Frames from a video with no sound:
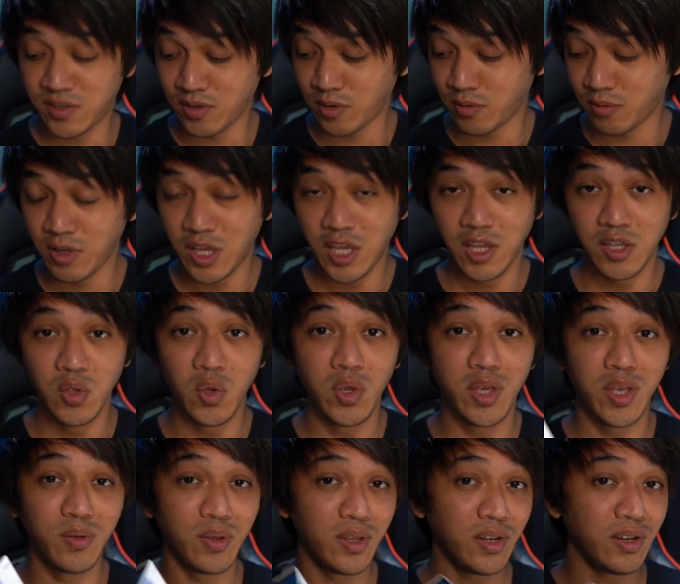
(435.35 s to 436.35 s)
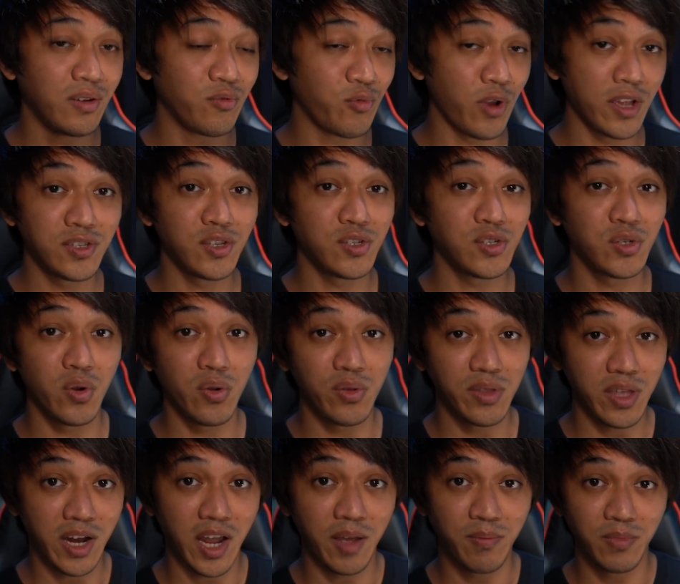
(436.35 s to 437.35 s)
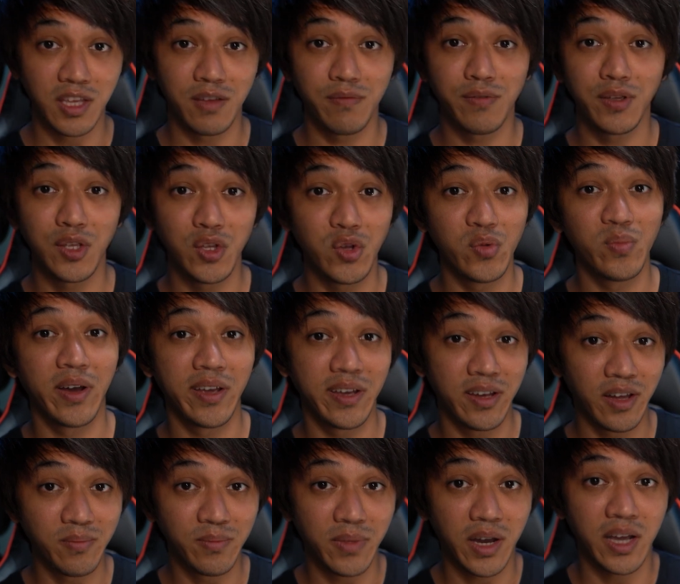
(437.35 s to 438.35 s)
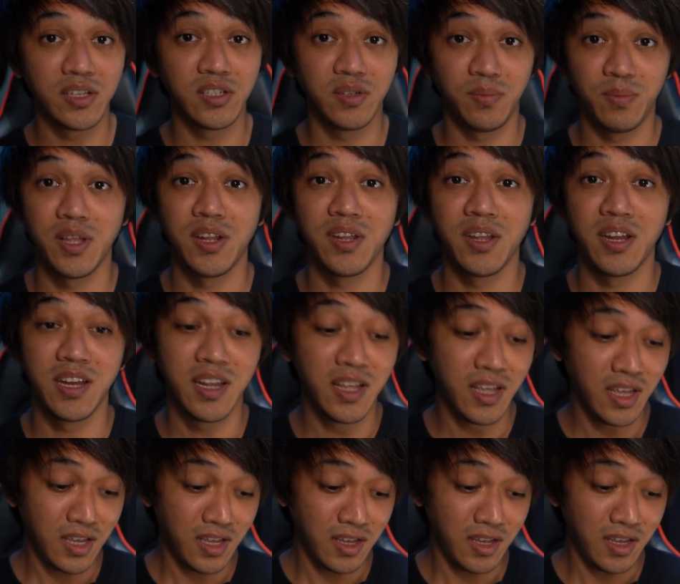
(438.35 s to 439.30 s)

so you can rest assured that I'm giving you my unbiased opinion.